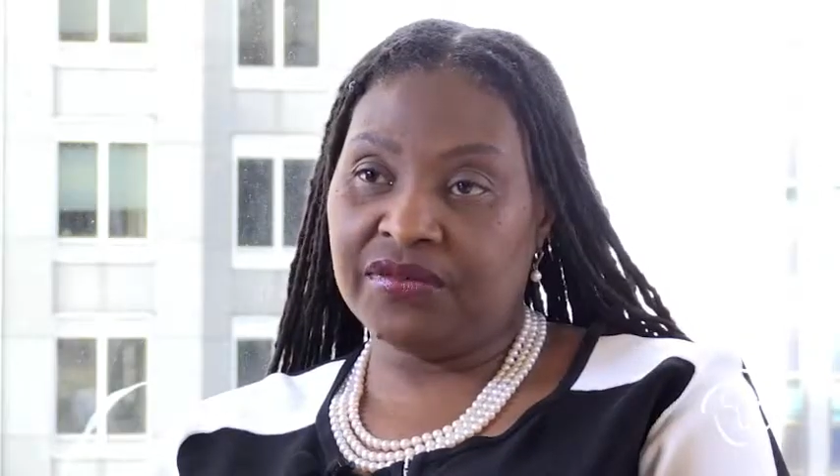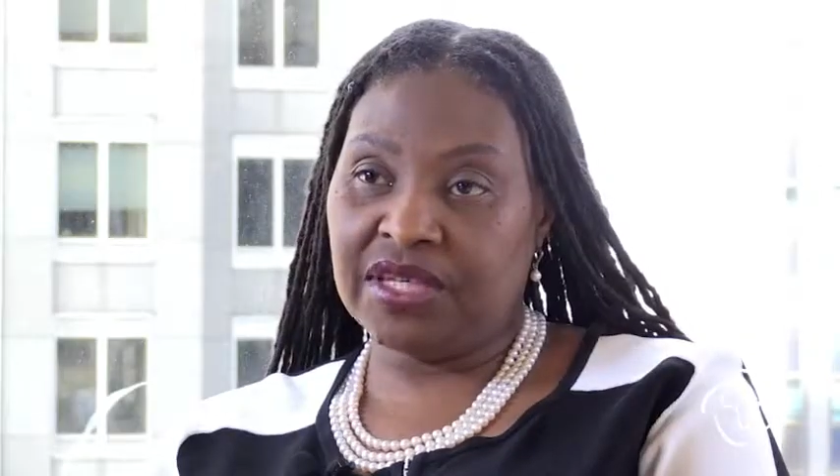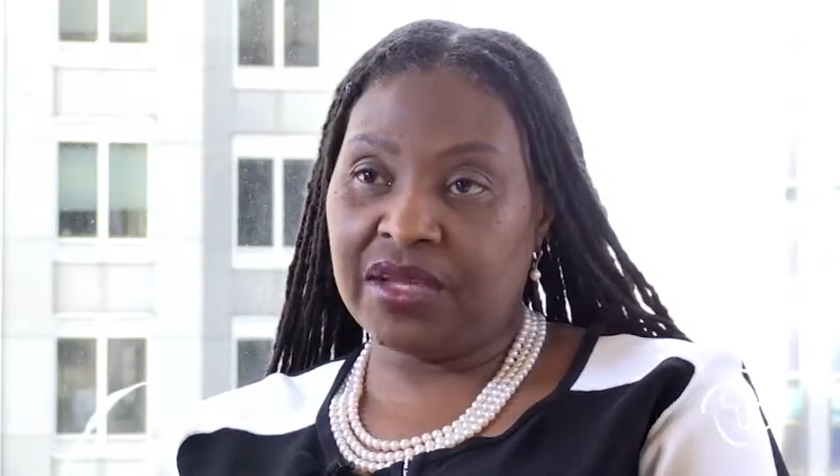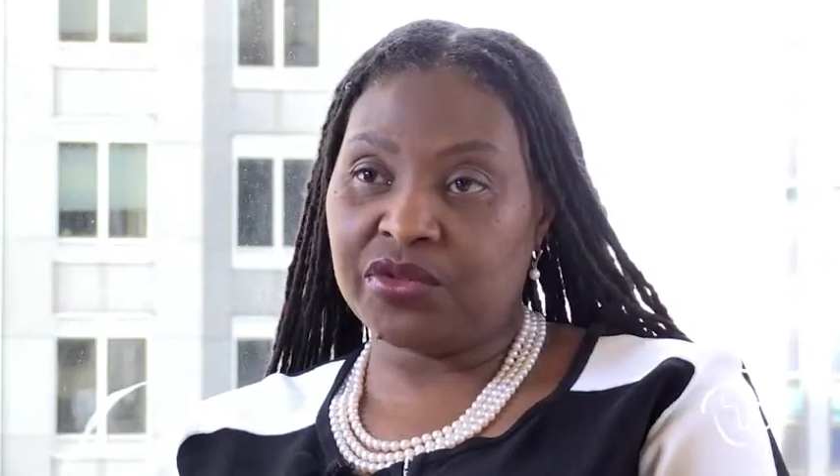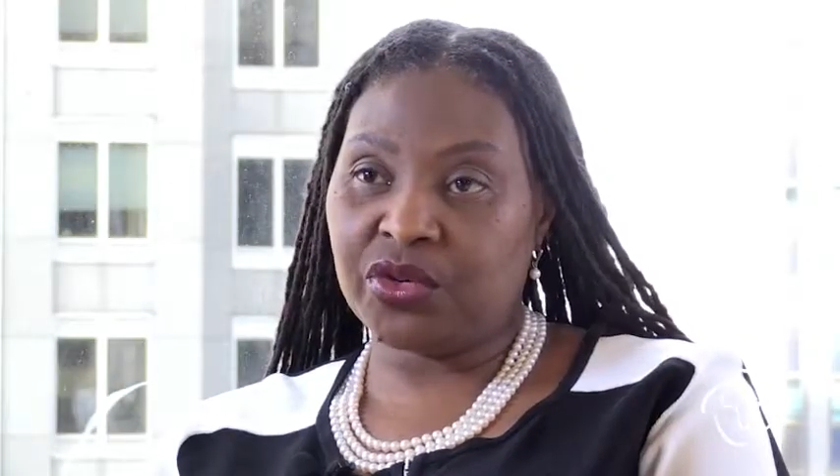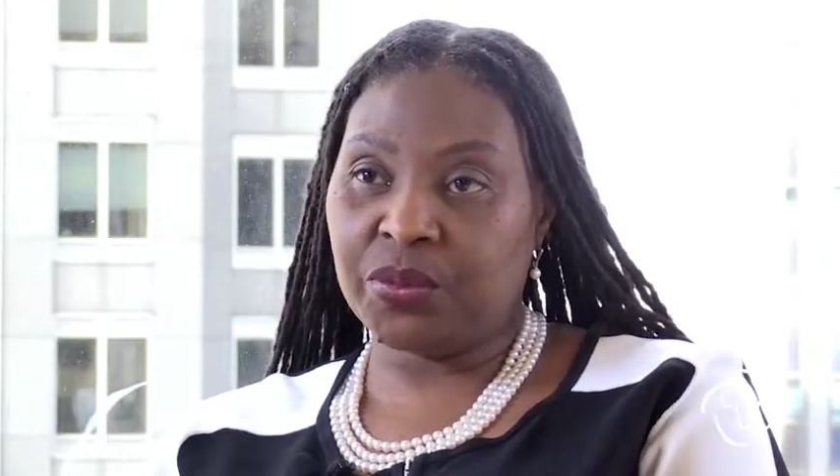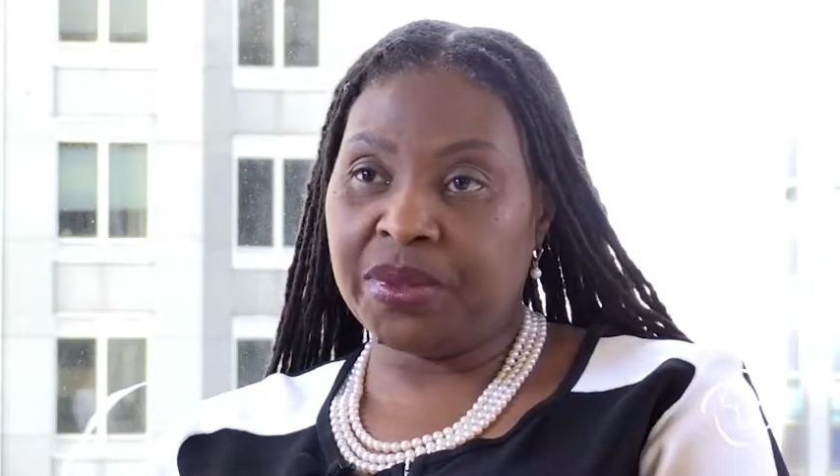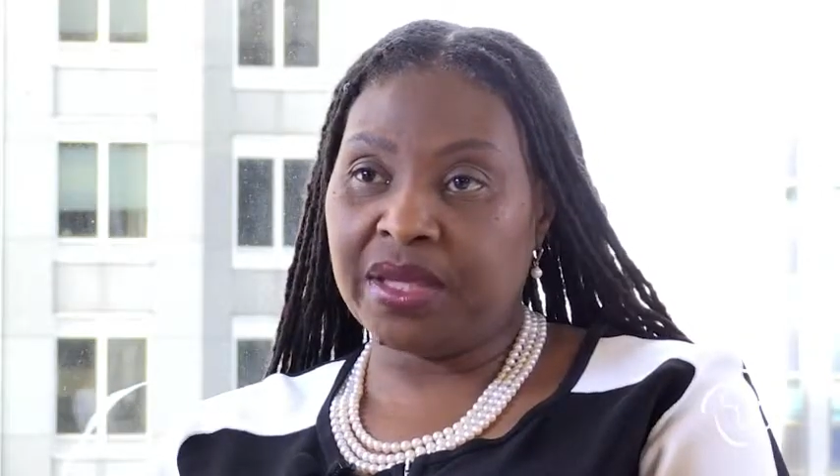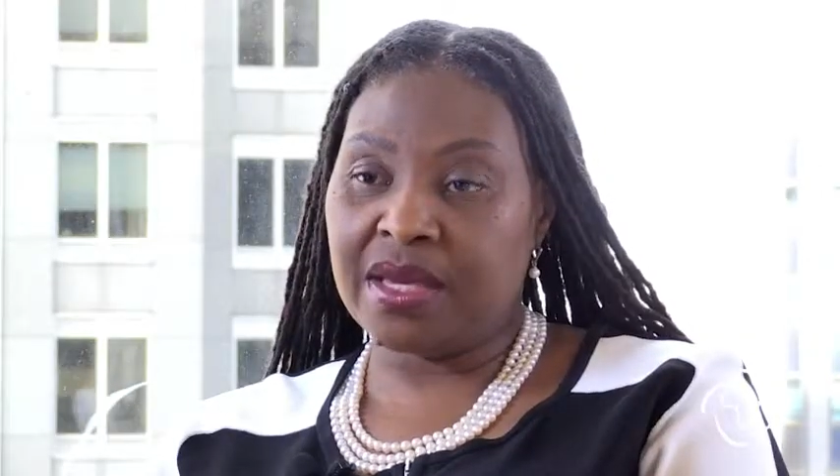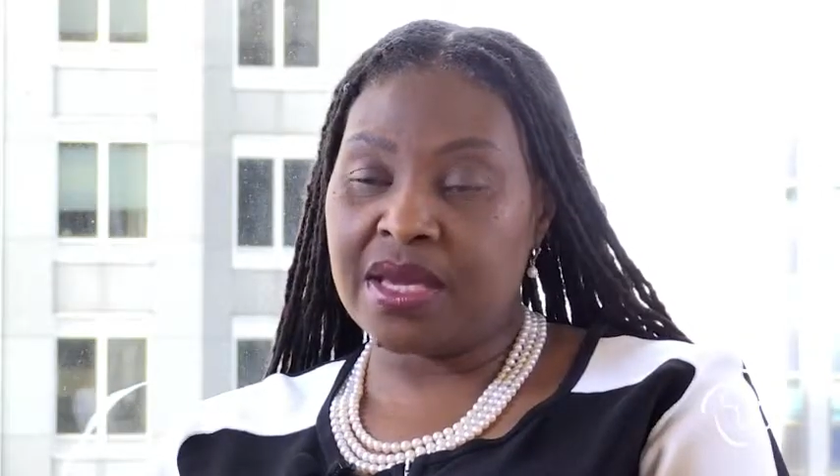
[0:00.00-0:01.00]
of
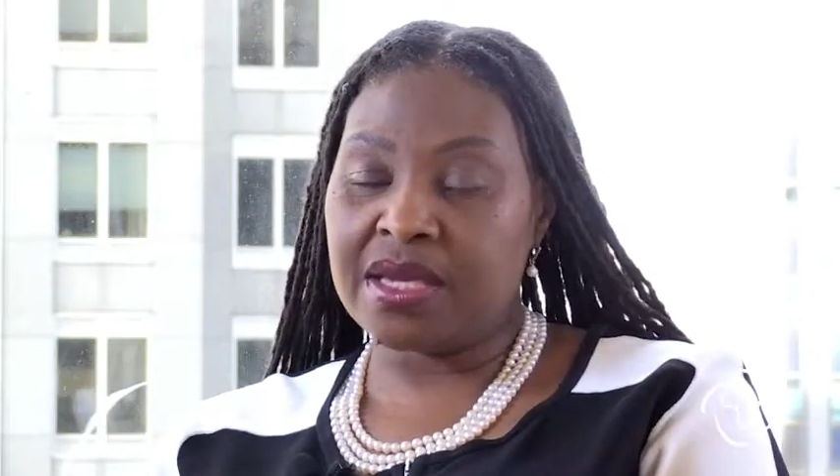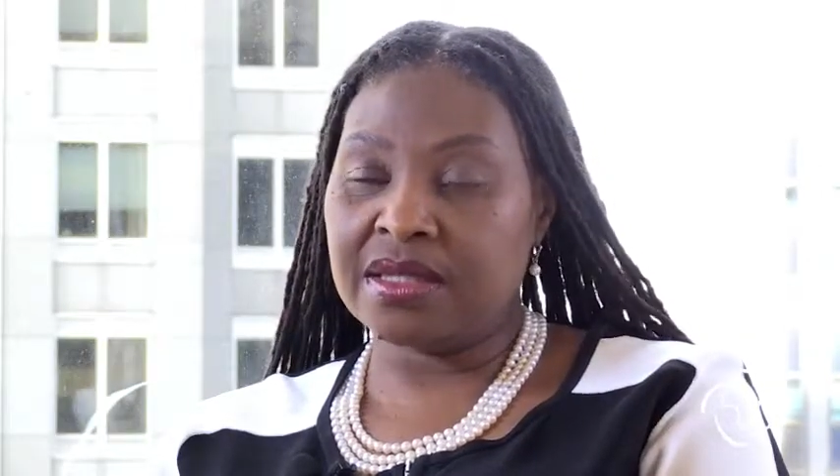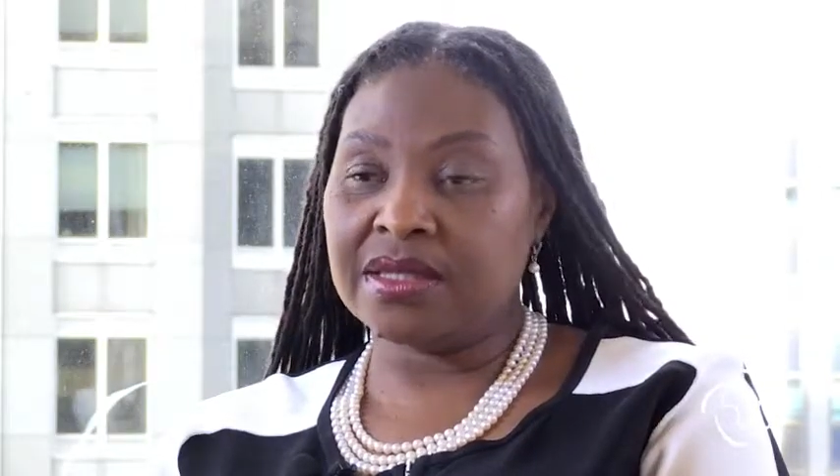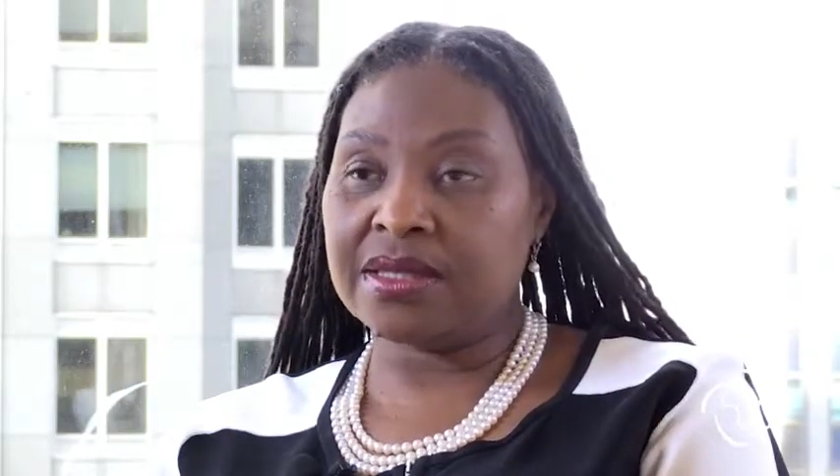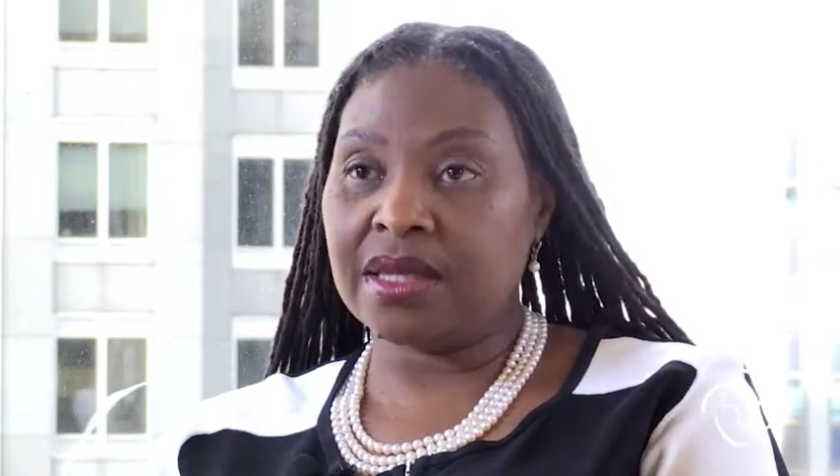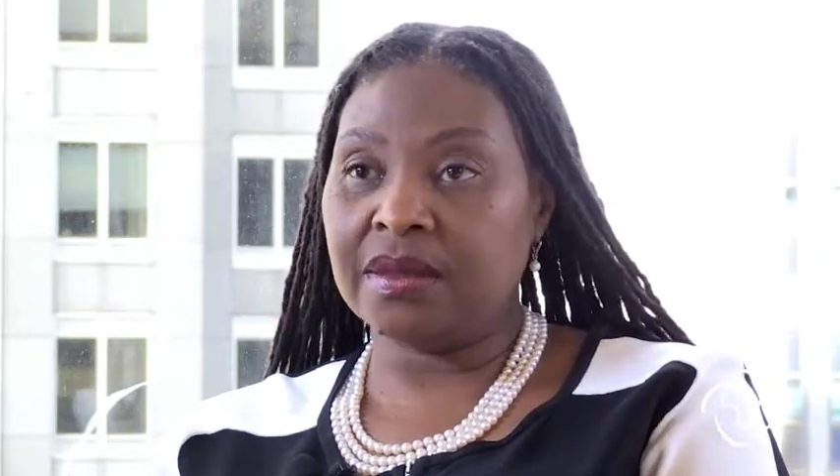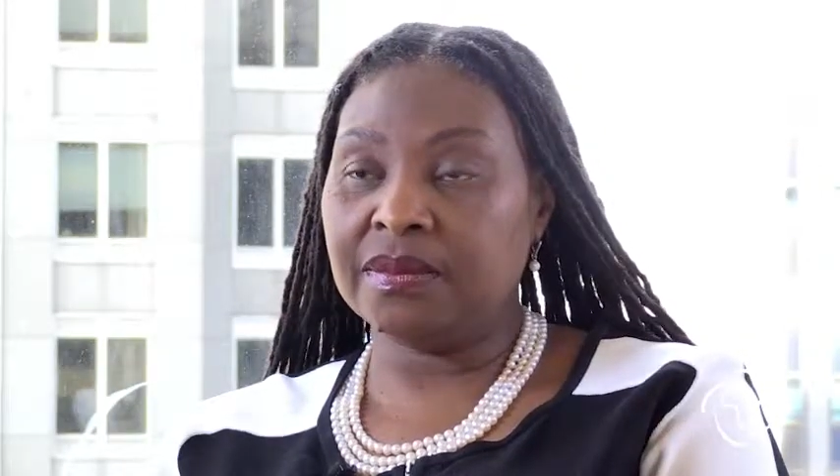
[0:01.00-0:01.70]
philanthropy is